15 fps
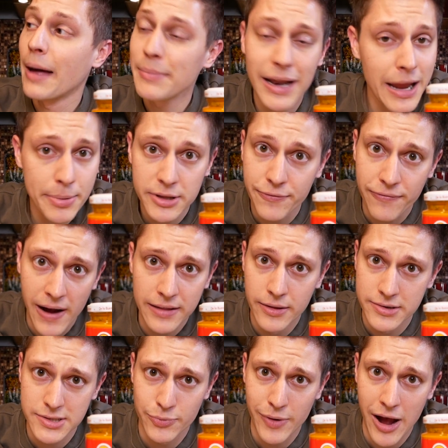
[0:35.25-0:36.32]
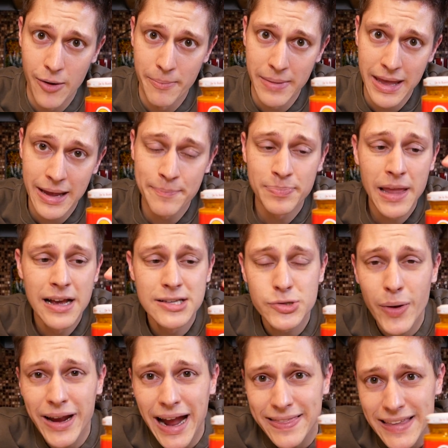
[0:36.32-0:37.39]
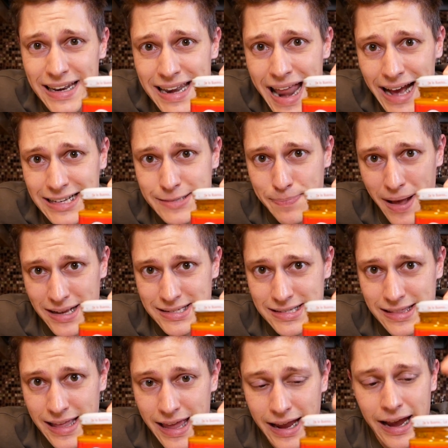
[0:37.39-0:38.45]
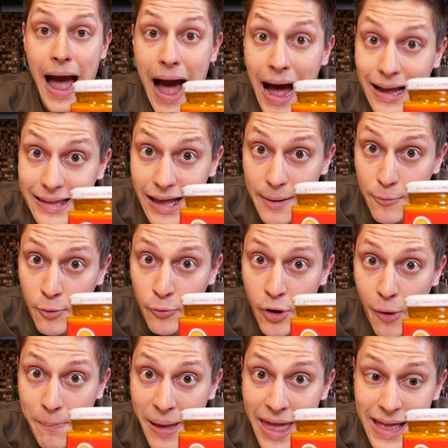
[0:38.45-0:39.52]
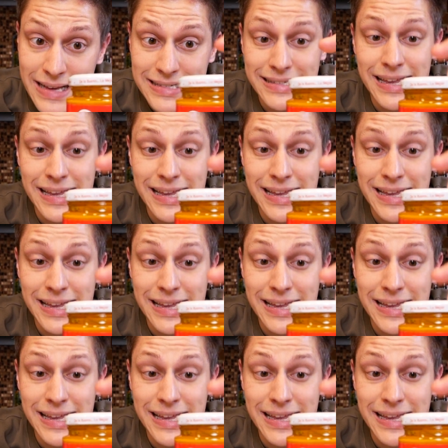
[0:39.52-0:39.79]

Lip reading: not able to find those around me, so I got the next best thing, ají amarillo paste.